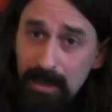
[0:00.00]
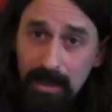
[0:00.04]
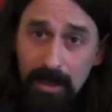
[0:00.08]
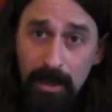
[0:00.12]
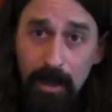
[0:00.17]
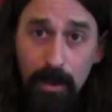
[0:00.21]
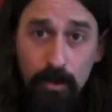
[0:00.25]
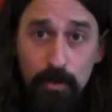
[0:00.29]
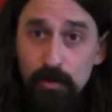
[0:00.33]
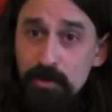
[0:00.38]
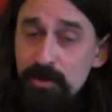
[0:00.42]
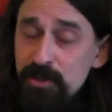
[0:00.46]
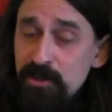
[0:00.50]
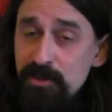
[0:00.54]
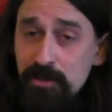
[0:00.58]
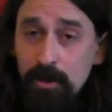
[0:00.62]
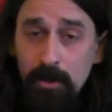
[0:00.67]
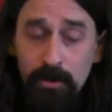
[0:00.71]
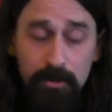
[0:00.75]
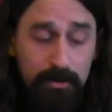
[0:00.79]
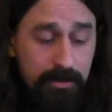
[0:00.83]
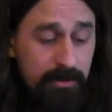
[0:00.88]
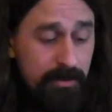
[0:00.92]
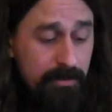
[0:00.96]
loads of
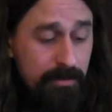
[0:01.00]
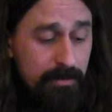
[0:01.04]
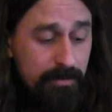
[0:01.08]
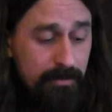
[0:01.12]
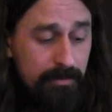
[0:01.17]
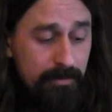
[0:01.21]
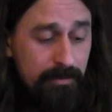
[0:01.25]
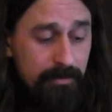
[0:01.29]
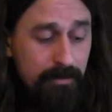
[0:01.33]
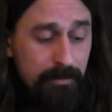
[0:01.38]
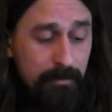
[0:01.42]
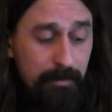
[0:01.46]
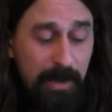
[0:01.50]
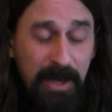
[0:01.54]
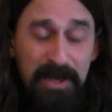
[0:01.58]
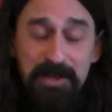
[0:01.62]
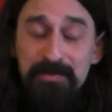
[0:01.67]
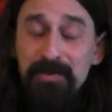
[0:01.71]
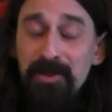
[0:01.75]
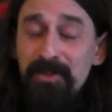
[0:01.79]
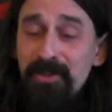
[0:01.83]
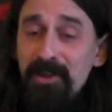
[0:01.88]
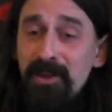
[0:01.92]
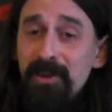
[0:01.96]
songs.
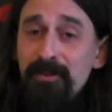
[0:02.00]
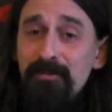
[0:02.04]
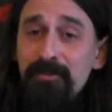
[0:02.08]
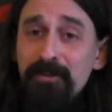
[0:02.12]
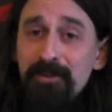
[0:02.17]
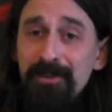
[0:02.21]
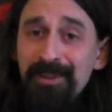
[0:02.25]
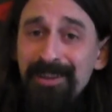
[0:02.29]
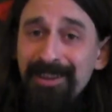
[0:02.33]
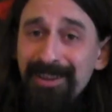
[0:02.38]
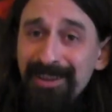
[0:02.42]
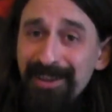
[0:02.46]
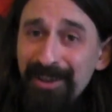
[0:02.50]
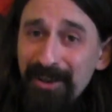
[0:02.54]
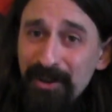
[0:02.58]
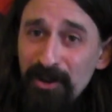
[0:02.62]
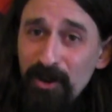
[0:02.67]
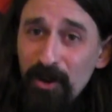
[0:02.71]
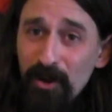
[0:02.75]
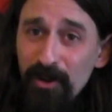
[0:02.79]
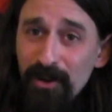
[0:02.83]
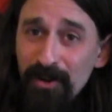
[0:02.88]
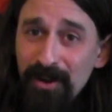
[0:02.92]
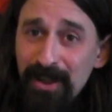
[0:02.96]
Makes me think of
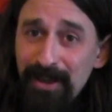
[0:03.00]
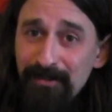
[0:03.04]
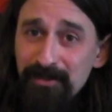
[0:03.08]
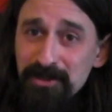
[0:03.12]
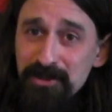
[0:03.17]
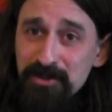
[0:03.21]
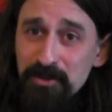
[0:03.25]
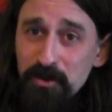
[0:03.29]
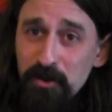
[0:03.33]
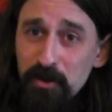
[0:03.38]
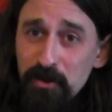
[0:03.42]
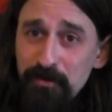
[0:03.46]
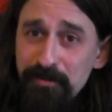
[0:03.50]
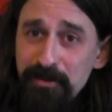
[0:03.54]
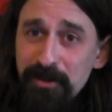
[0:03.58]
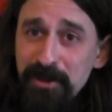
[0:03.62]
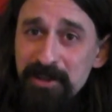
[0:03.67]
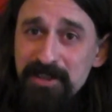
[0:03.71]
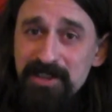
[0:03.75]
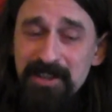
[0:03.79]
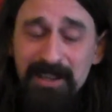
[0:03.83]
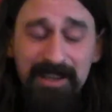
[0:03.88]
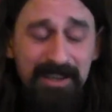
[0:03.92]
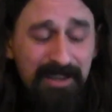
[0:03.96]
Knock on Heaven's Door
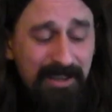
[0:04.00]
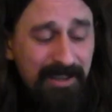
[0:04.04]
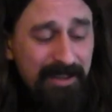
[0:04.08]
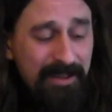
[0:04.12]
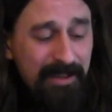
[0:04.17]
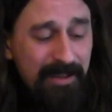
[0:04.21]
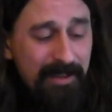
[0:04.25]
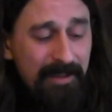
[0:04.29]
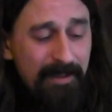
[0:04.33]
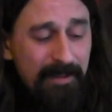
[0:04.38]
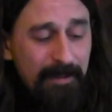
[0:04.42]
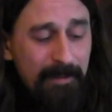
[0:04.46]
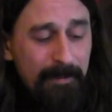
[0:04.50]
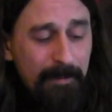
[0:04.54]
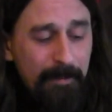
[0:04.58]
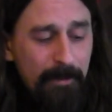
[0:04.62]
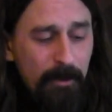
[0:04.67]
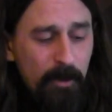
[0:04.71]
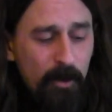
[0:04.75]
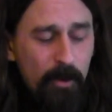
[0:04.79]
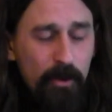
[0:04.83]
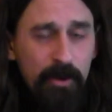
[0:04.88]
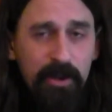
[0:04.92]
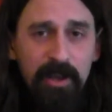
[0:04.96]
firstly,
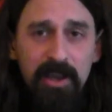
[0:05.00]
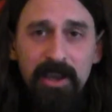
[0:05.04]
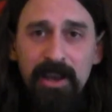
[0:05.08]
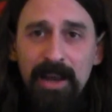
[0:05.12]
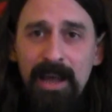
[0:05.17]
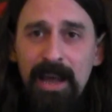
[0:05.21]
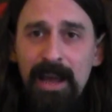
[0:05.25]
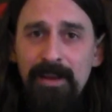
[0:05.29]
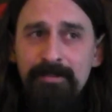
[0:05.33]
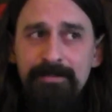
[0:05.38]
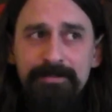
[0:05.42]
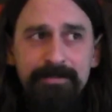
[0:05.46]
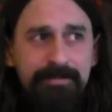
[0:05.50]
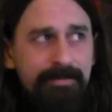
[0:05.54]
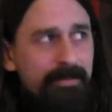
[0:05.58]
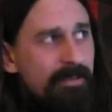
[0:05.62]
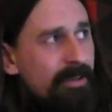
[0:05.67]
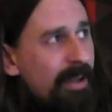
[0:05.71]
or you could have